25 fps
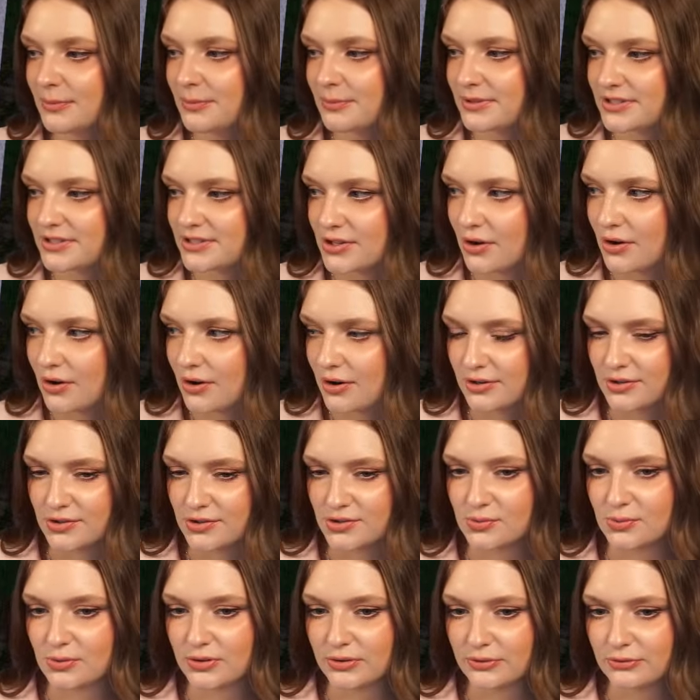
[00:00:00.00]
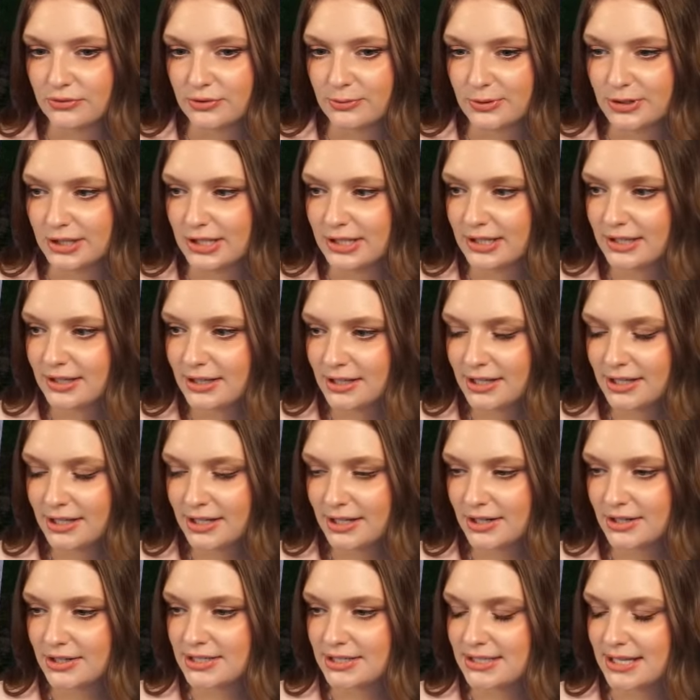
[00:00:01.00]
is the hardest one for me.
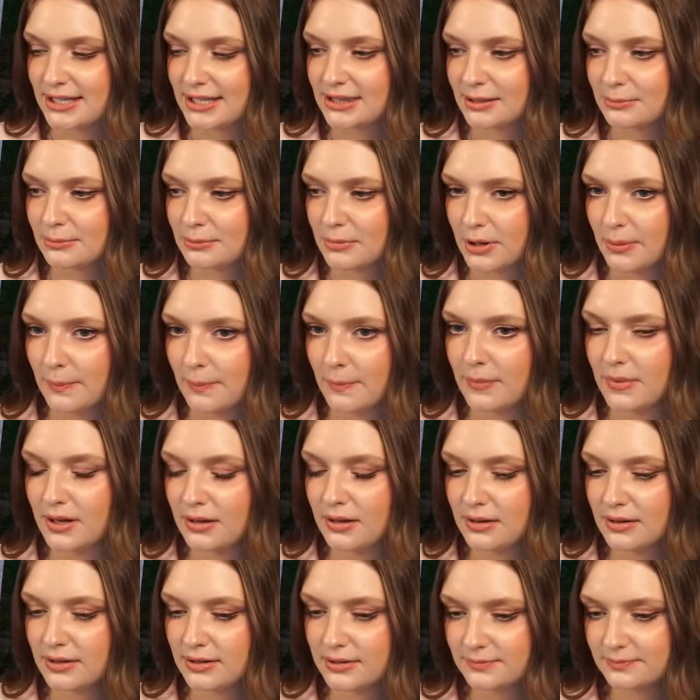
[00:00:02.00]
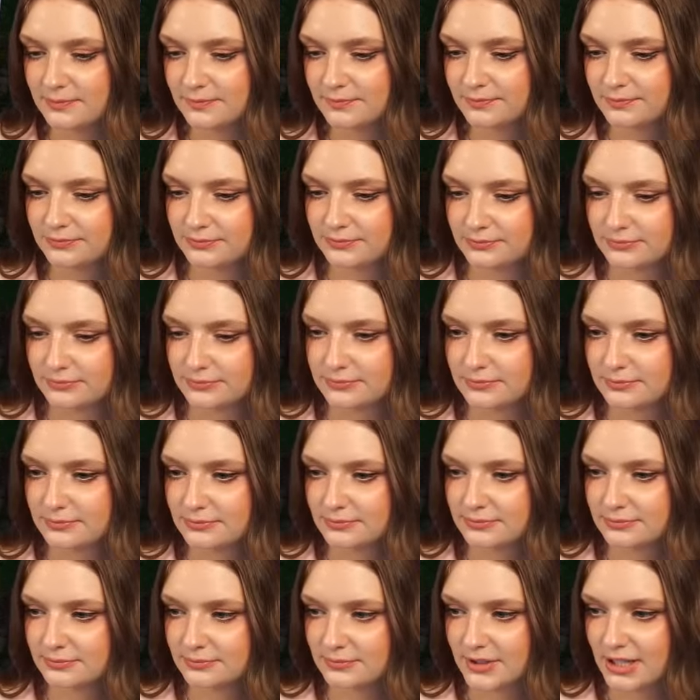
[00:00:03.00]
Chrysanthemum.
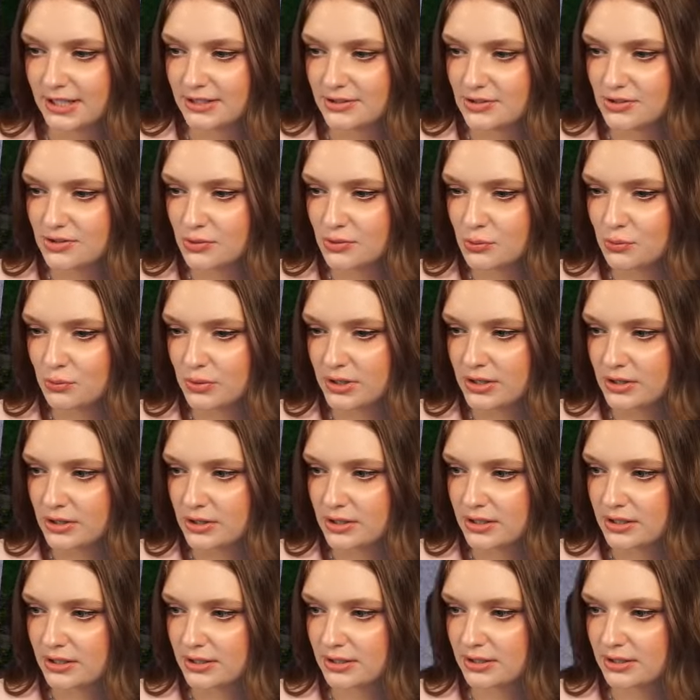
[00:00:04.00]
It's so weird.